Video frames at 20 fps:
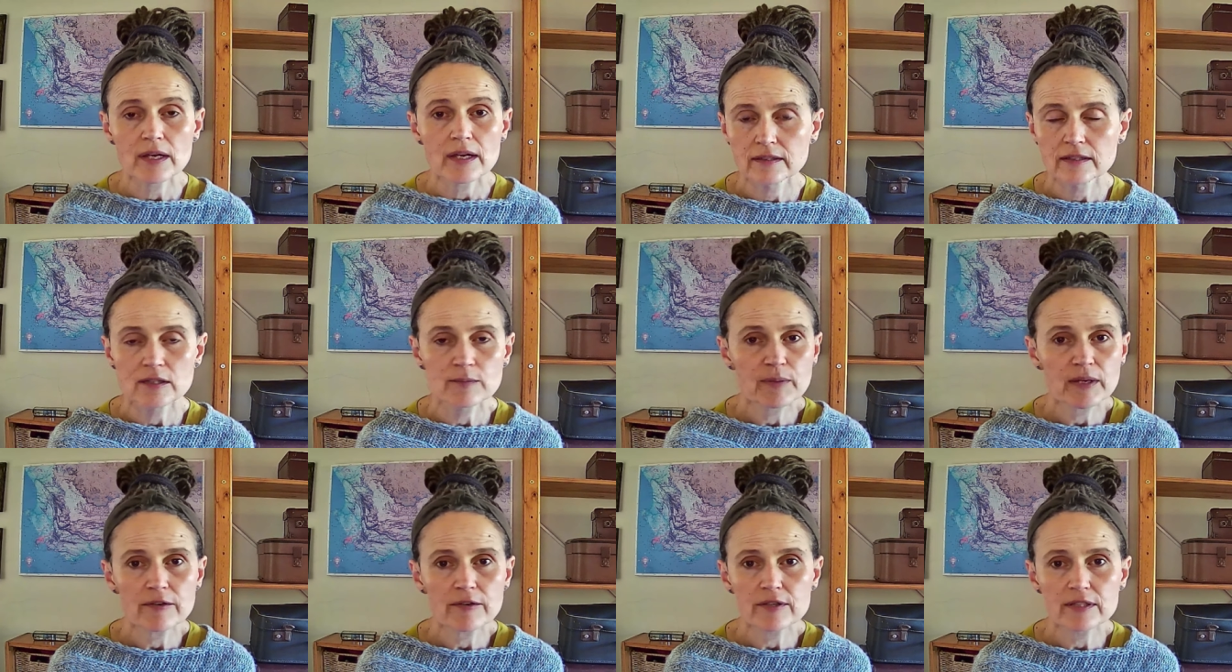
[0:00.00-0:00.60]
the
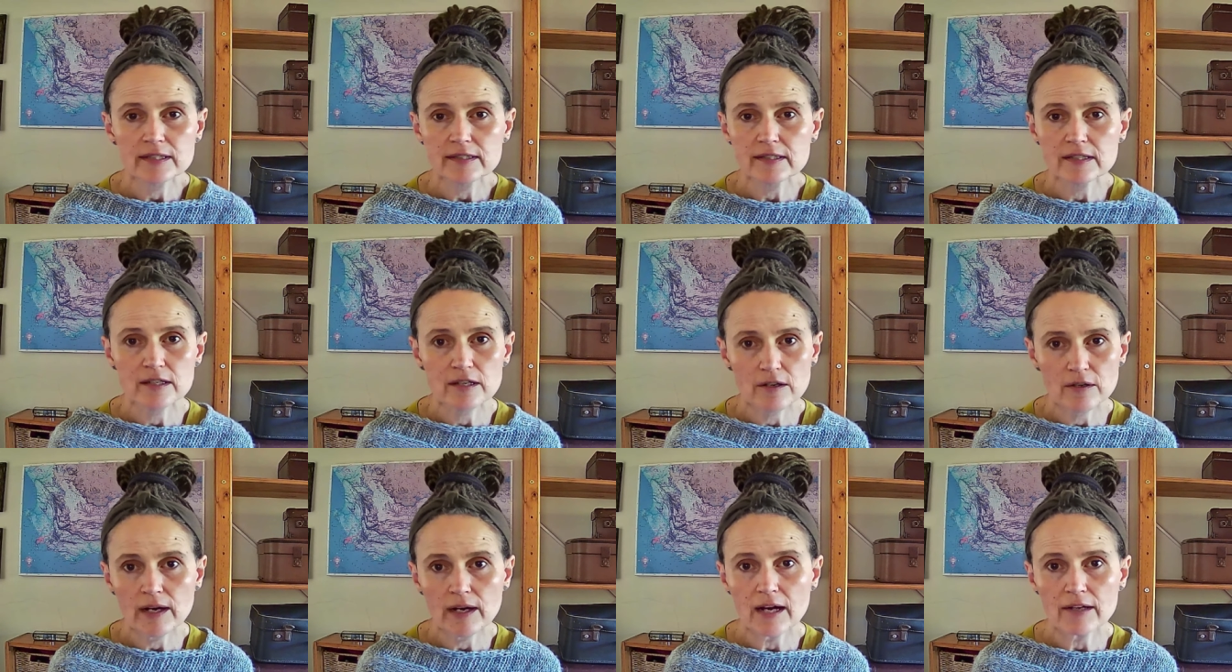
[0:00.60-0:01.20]
parent doesn't
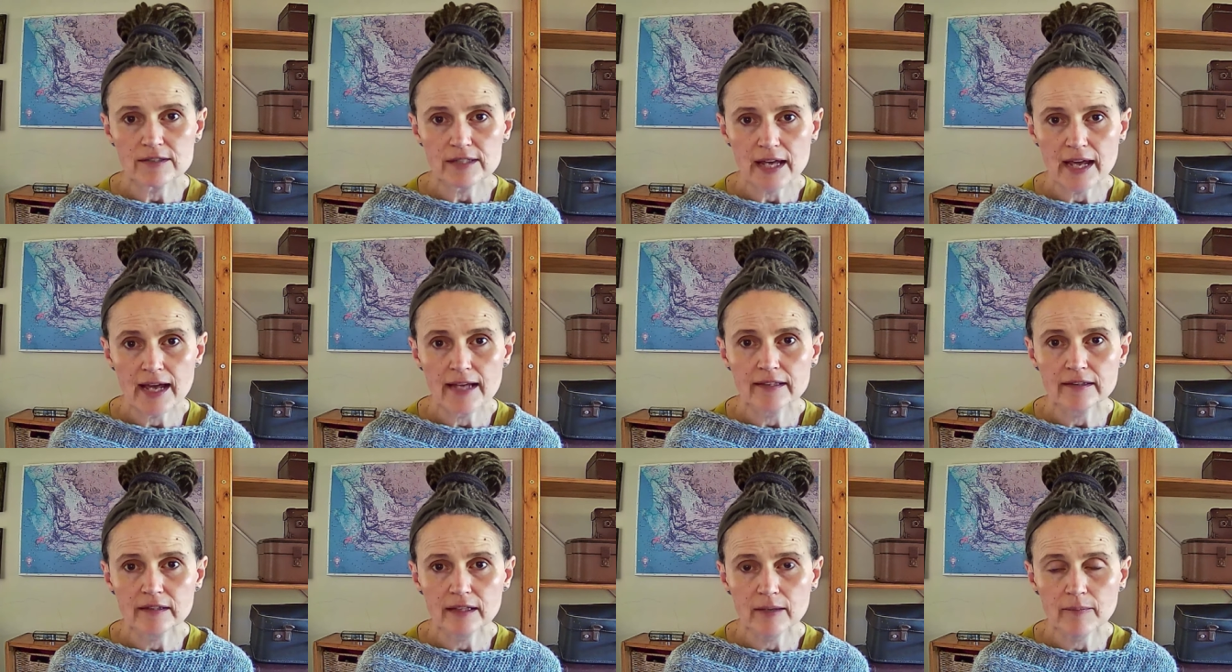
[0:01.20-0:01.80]
know how to
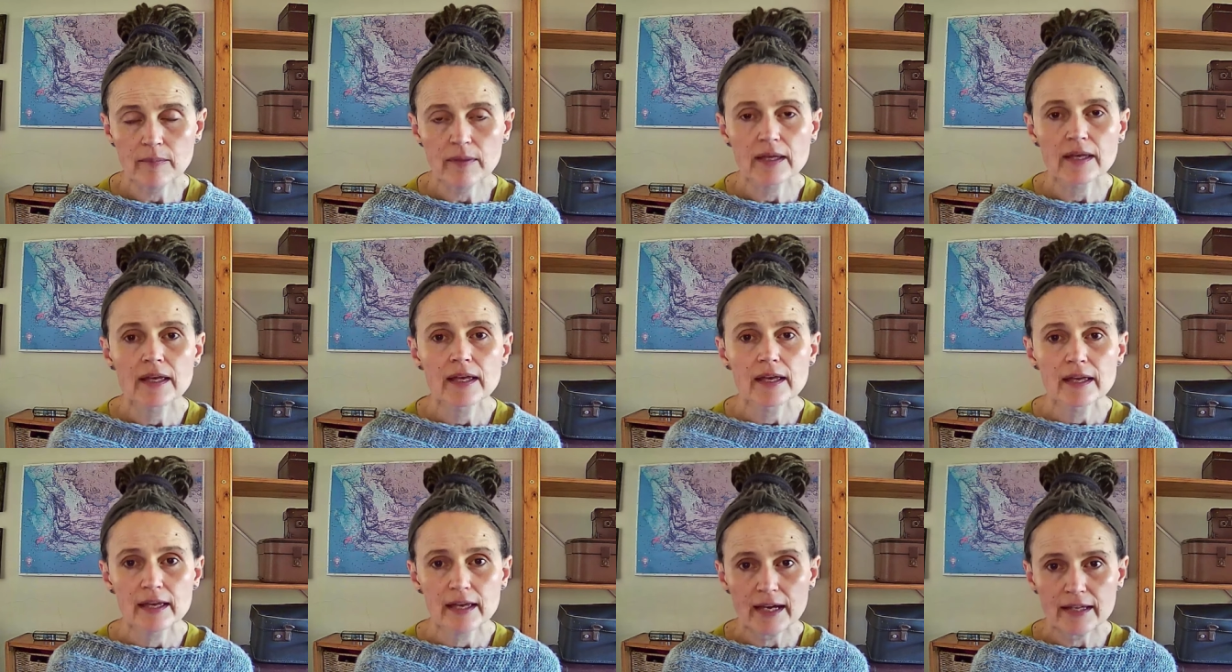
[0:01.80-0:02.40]
handle them,
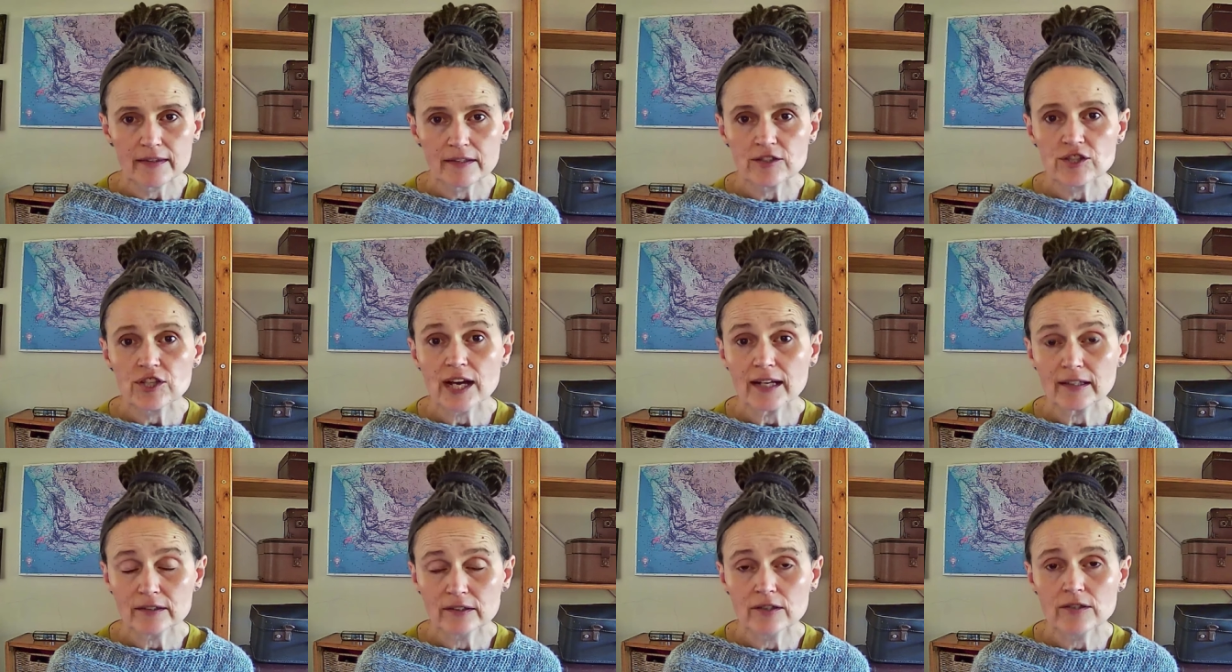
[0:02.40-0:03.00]
and the
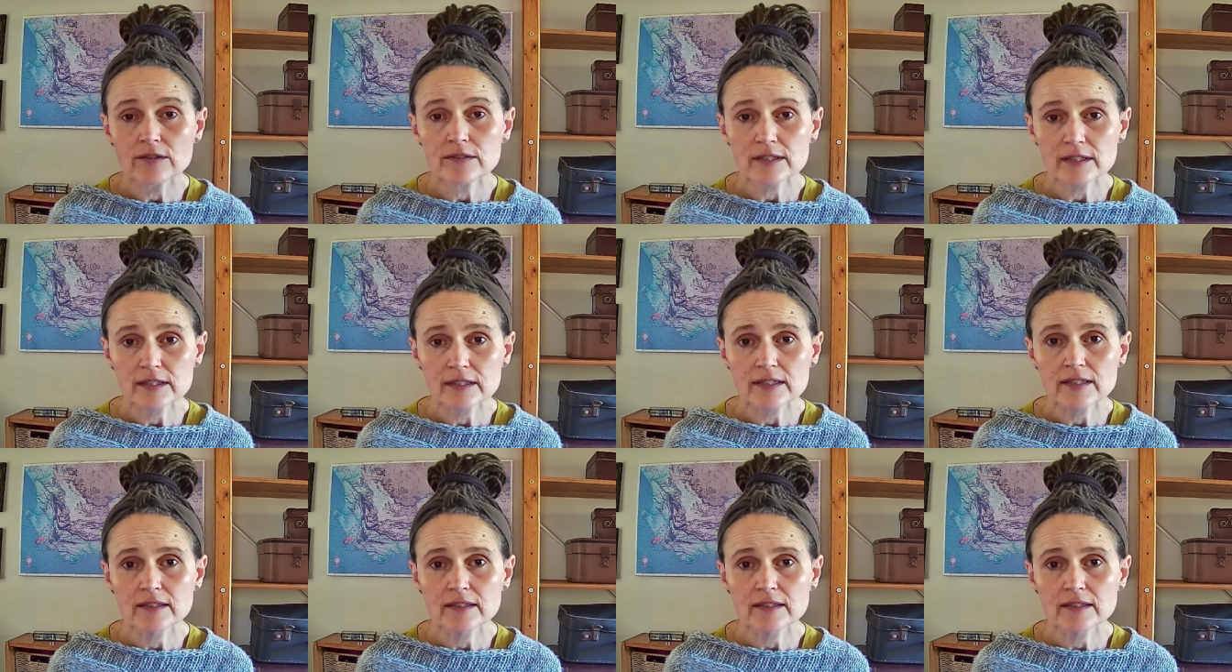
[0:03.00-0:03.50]
child knows it.